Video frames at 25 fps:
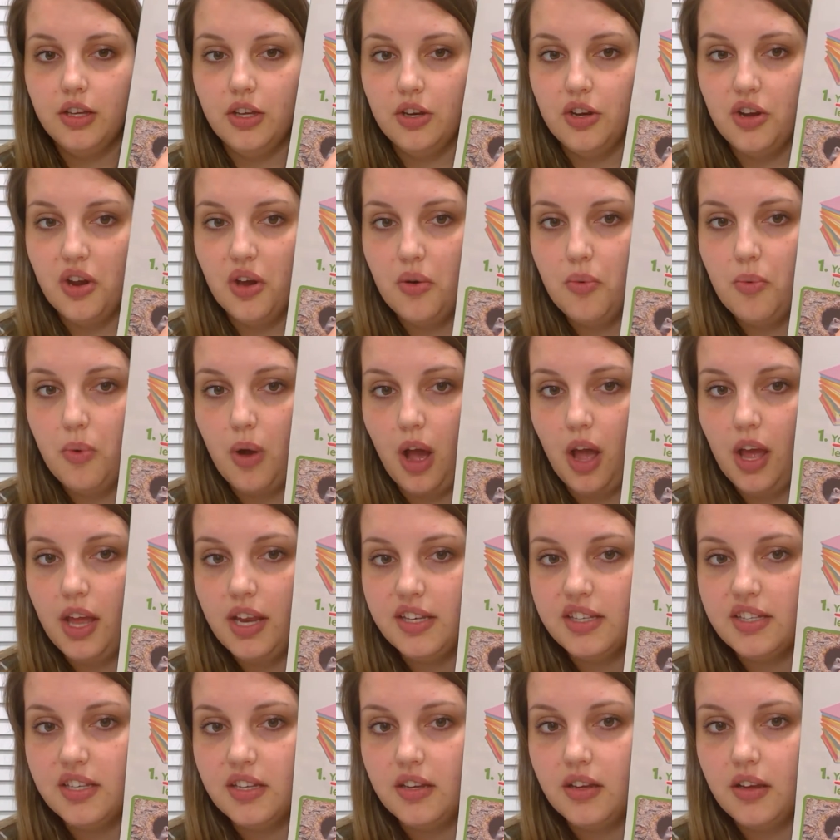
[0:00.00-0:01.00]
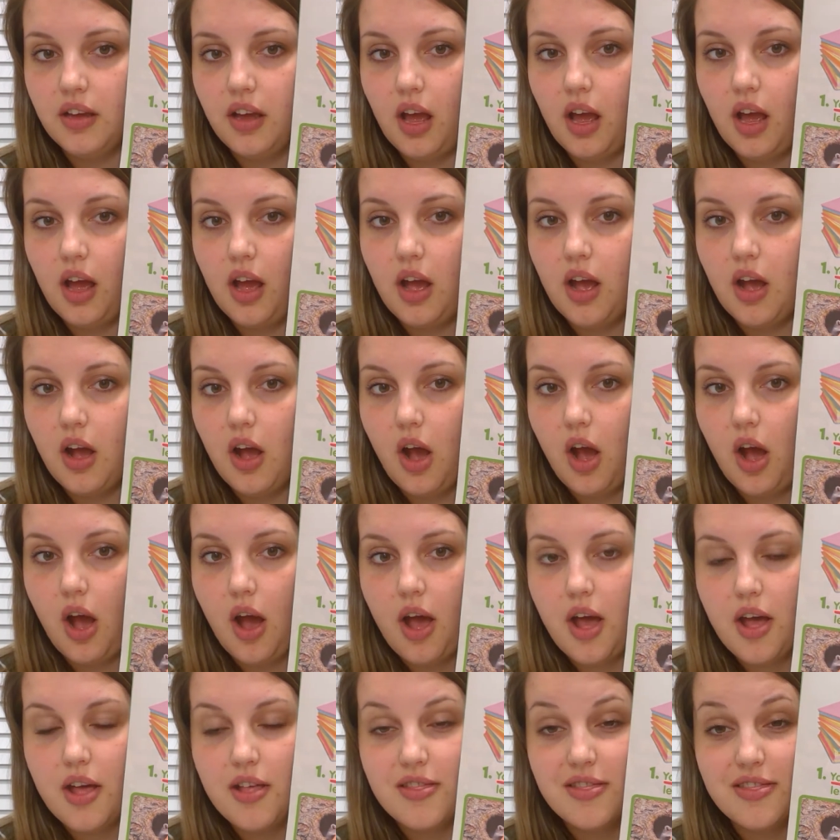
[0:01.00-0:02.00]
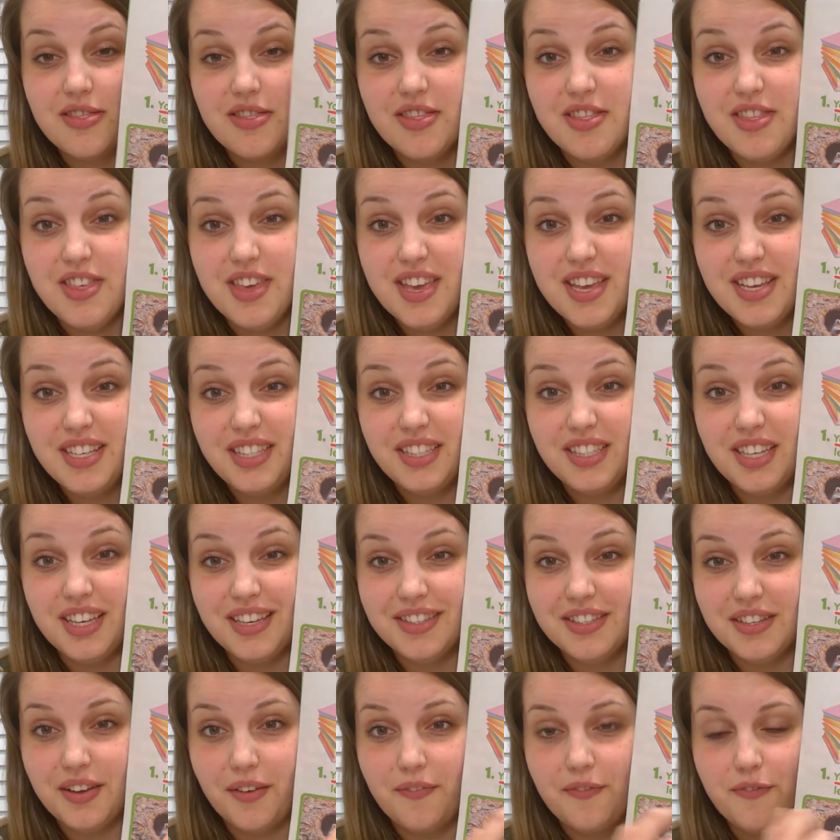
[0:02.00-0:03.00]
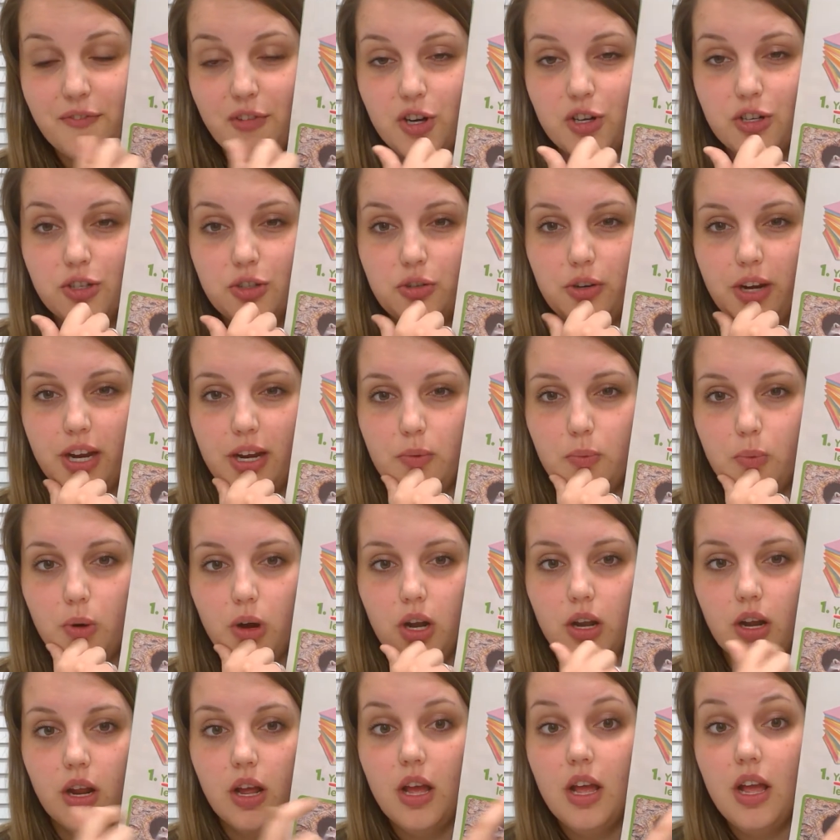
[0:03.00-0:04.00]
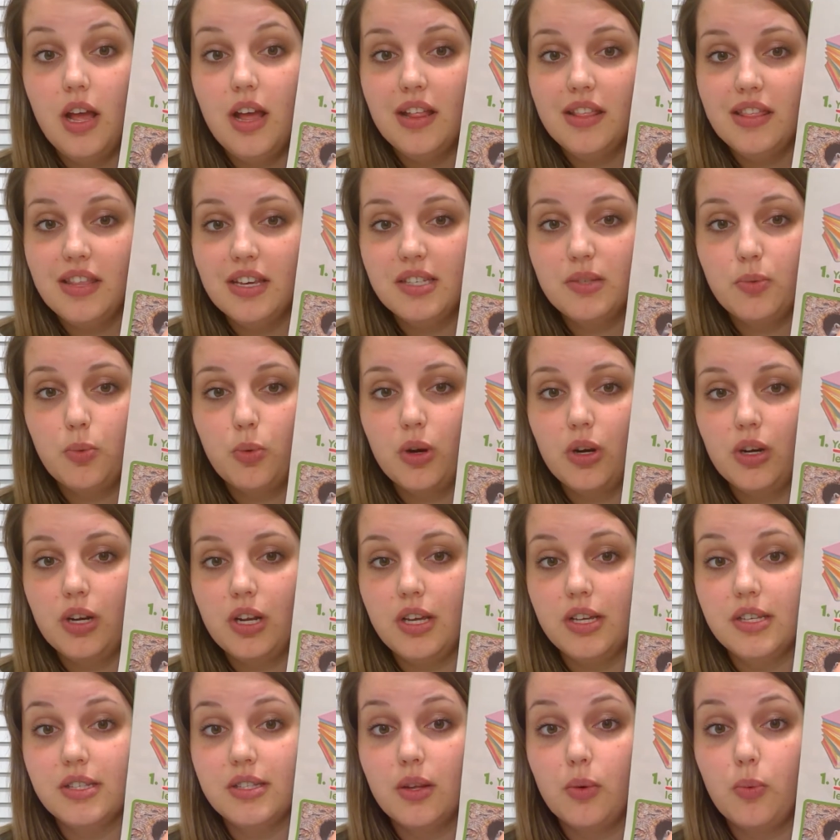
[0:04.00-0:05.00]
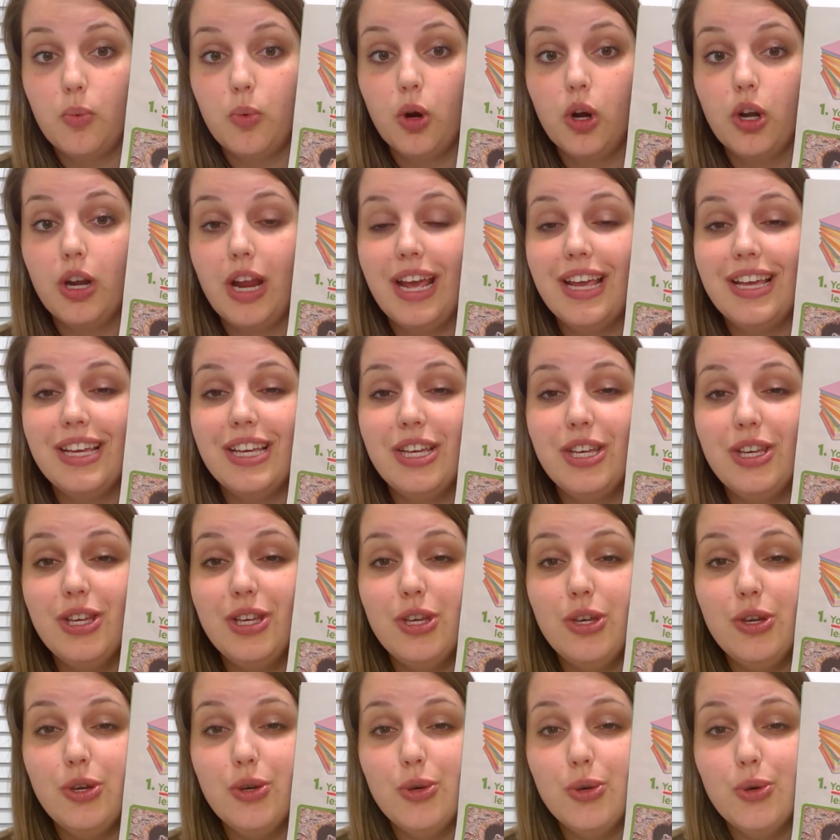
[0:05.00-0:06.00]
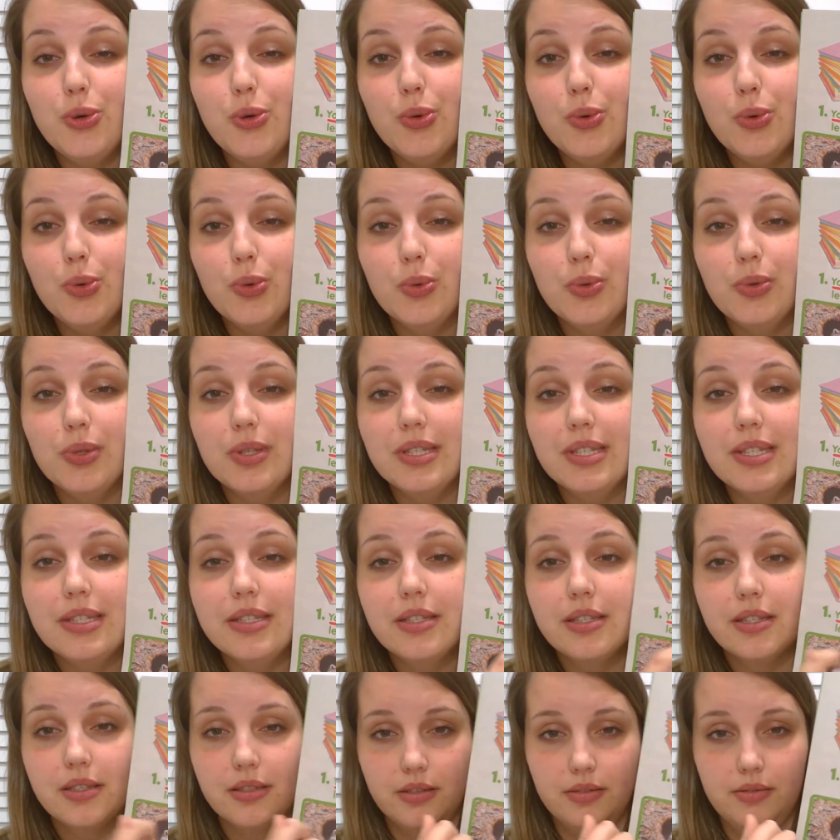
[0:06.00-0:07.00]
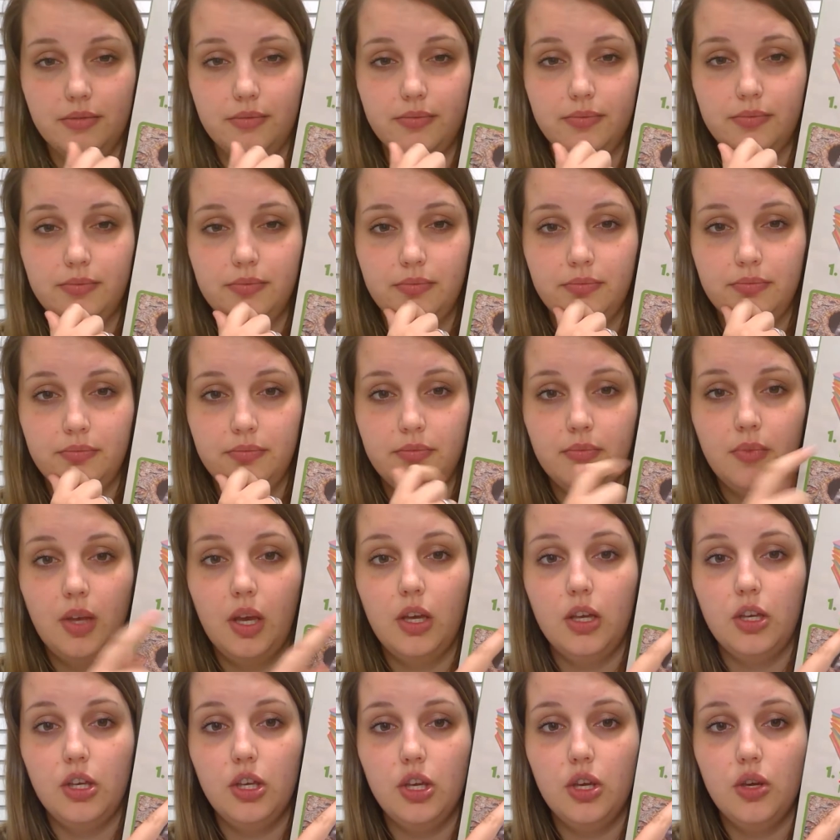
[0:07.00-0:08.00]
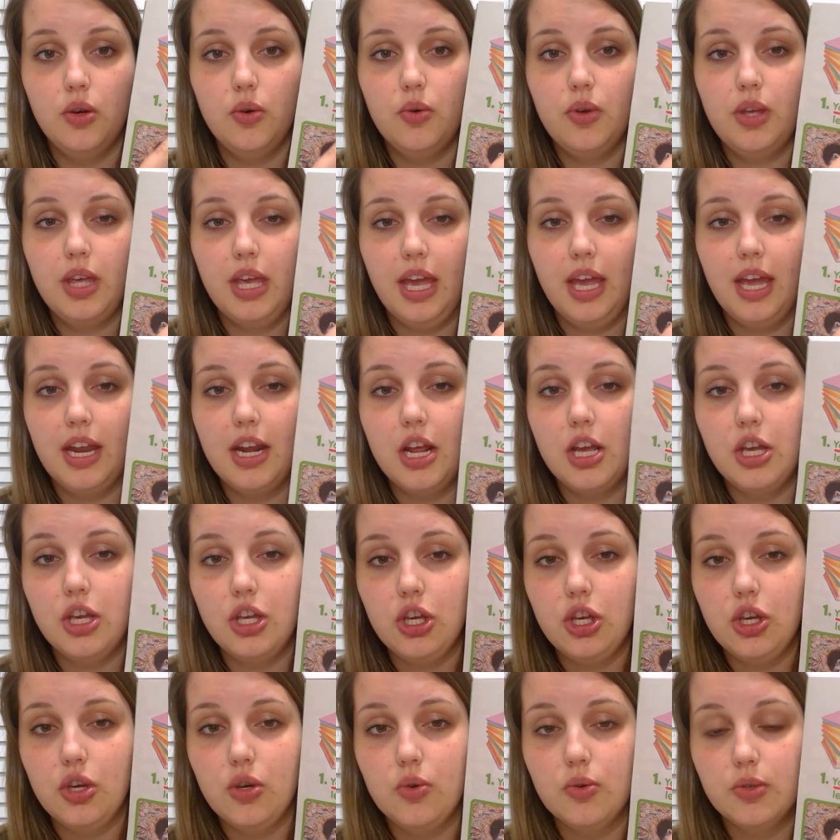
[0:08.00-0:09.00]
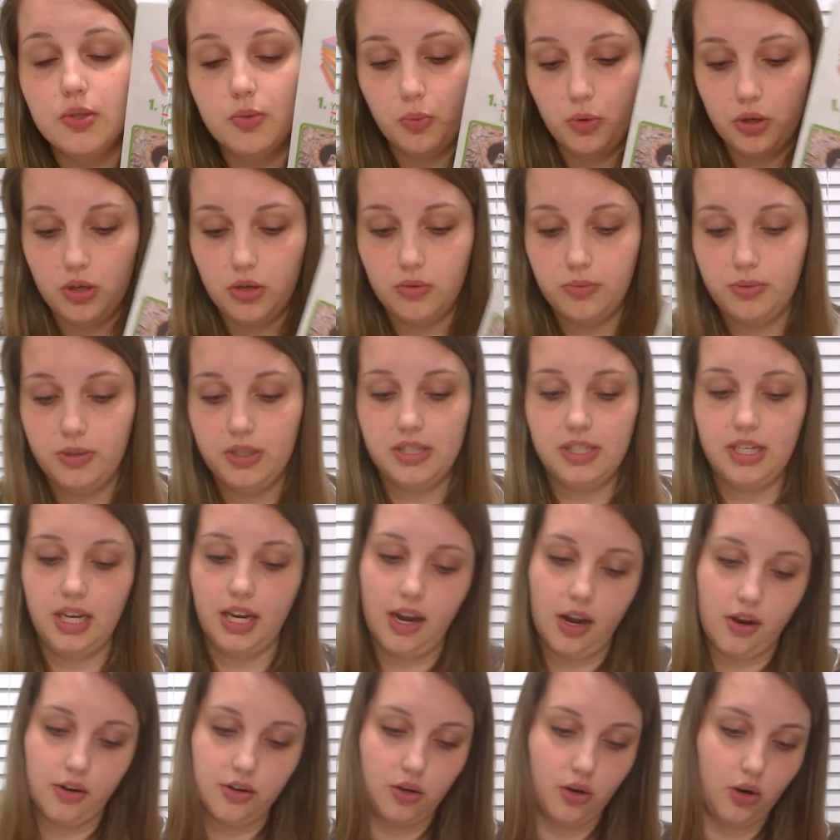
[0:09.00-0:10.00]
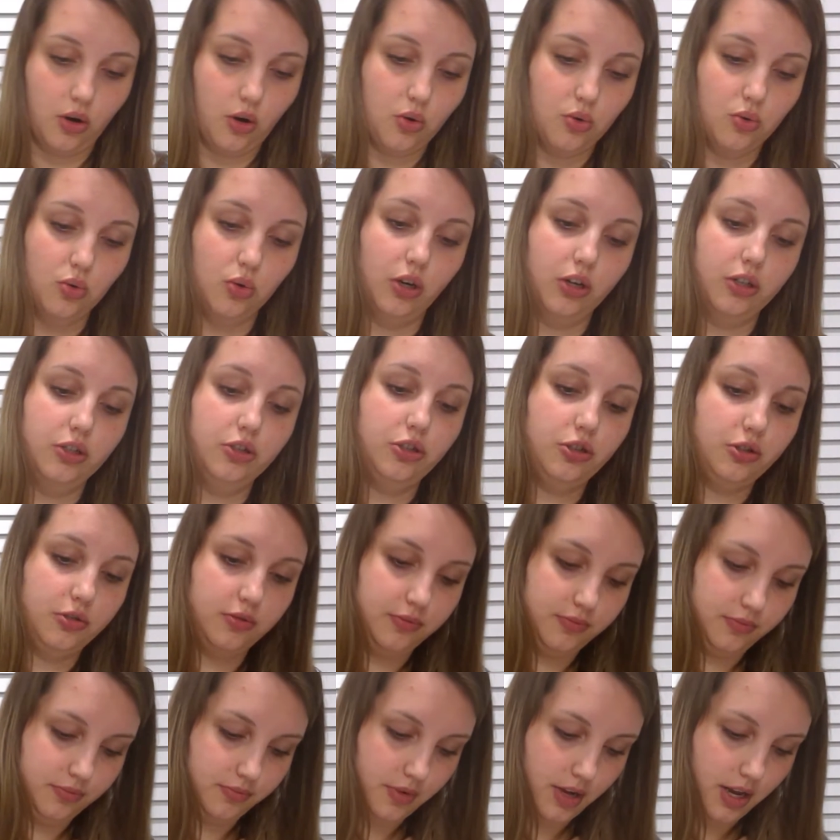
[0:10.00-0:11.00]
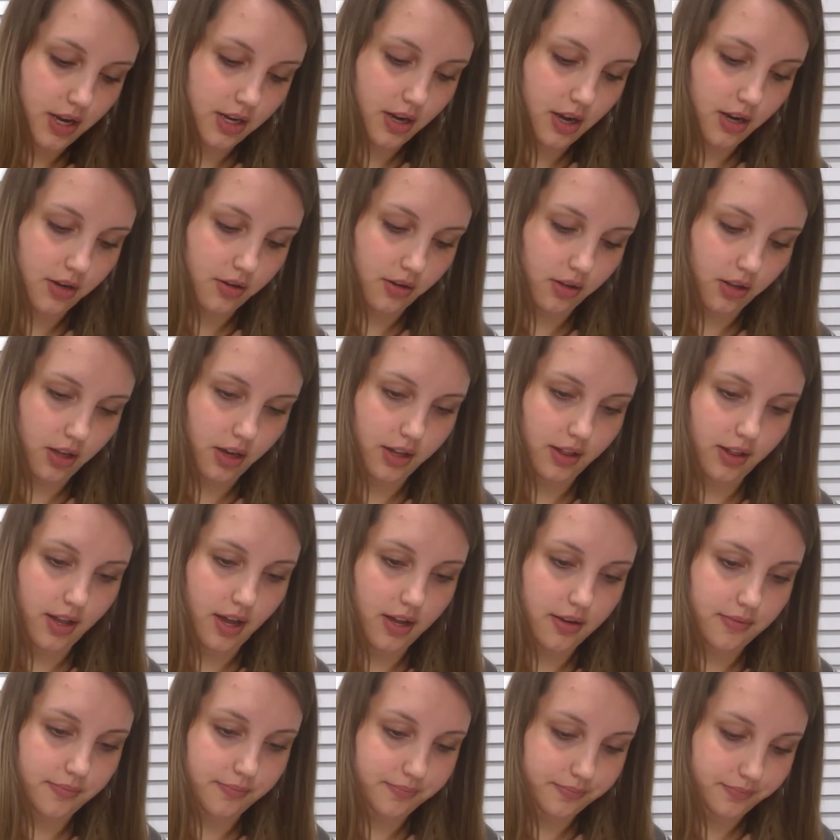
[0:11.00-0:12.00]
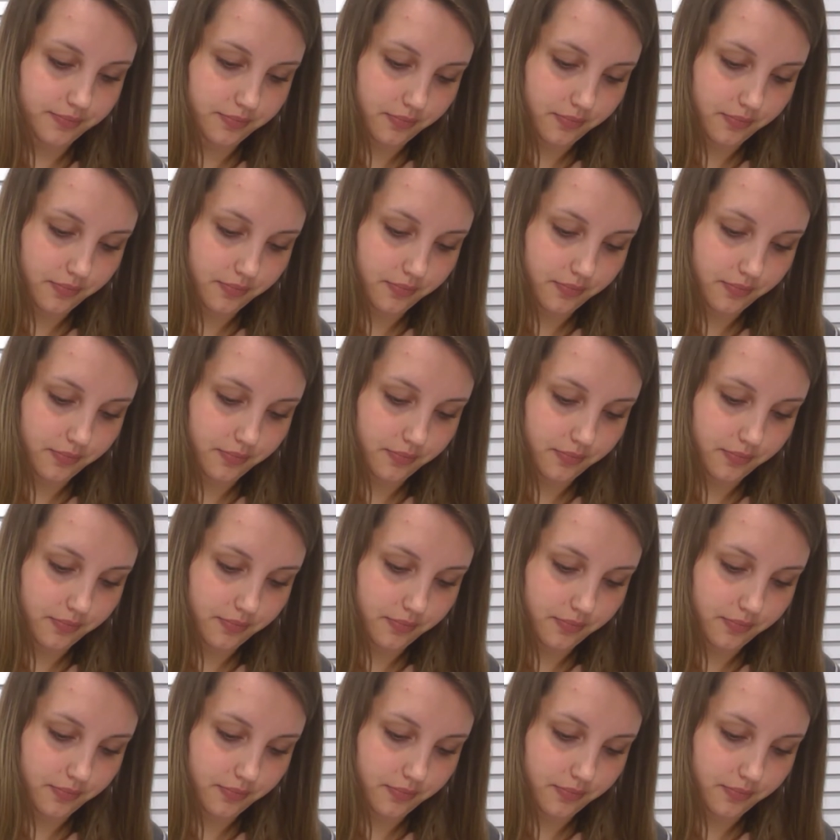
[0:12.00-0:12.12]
you know what? This is a first grade word. This word is the word use. You can use. Will you please take out your orange and underline that?